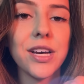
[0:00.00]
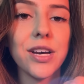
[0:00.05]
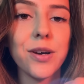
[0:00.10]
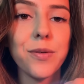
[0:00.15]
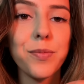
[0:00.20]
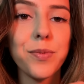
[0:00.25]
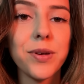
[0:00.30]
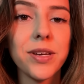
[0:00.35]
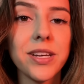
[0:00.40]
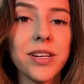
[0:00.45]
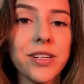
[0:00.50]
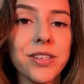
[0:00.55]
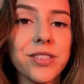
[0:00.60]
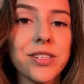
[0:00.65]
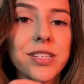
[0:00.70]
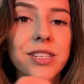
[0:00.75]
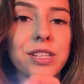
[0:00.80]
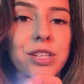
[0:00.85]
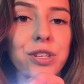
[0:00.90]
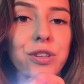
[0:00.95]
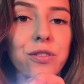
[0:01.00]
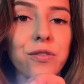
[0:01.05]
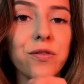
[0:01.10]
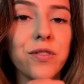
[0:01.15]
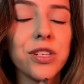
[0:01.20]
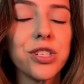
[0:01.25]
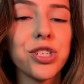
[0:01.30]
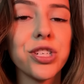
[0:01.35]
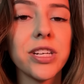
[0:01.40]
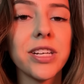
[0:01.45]
appears in your
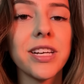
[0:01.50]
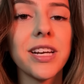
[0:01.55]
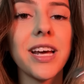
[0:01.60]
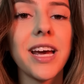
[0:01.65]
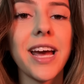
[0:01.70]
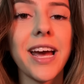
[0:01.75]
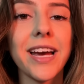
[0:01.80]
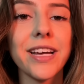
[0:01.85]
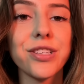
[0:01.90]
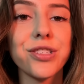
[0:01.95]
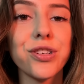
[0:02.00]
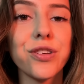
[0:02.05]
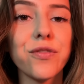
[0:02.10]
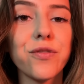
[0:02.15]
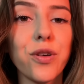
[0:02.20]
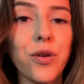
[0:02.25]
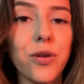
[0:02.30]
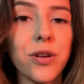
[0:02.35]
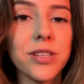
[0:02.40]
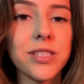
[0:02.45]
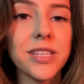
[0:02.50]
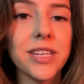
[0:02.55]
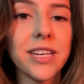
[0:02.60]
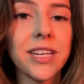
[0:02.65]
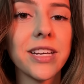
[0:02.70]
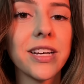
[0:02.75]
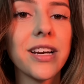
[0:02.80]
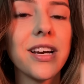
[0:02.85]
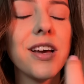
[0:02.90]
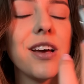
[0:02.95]
vision as you're
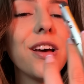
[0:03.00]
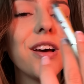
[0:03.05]
focusing